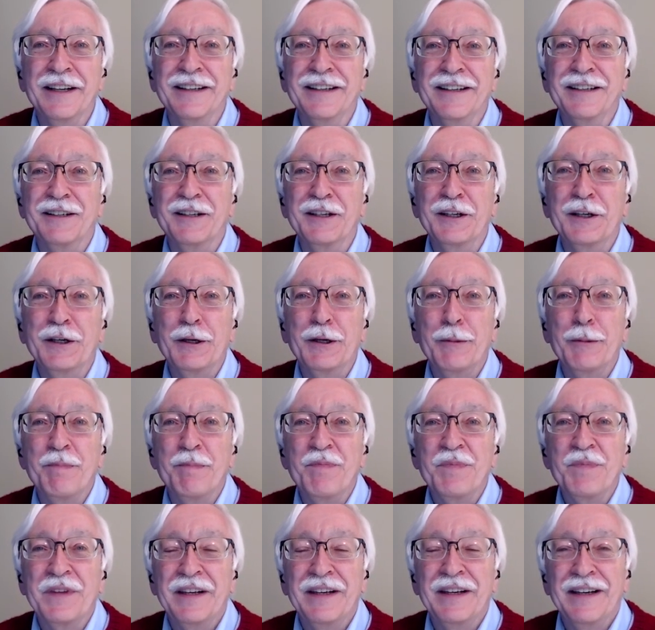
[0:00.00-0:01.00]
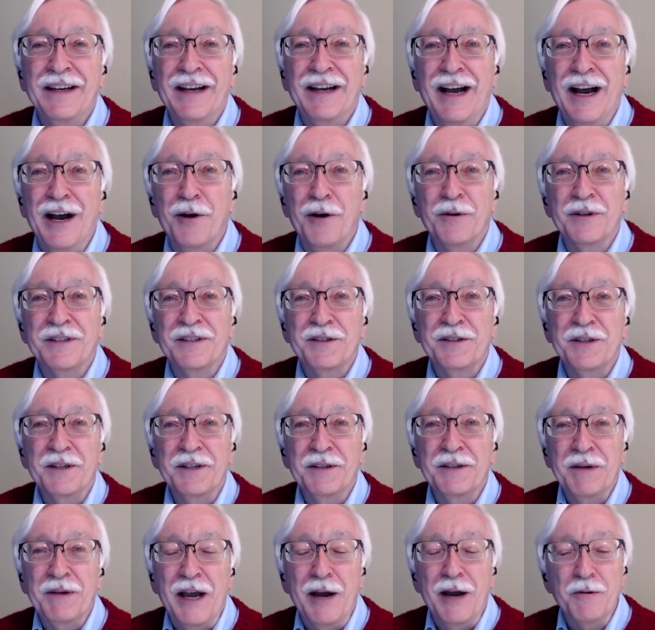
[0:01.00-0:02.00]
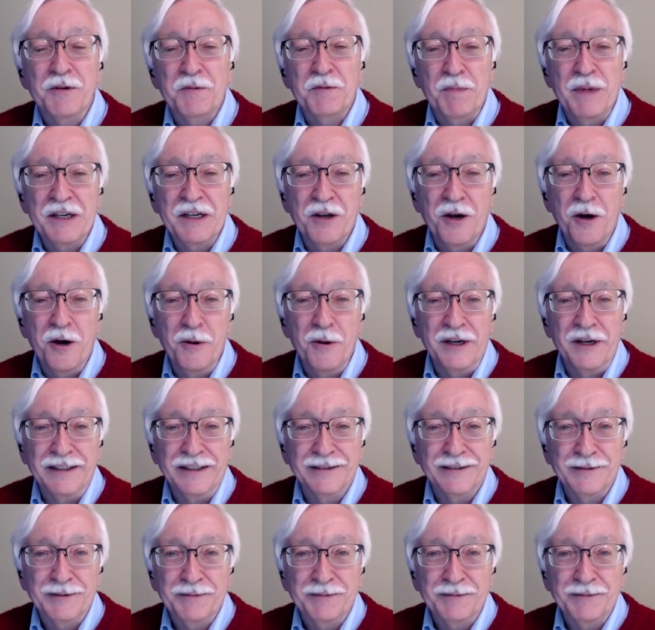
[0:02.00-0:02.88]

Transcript: and how it's been going.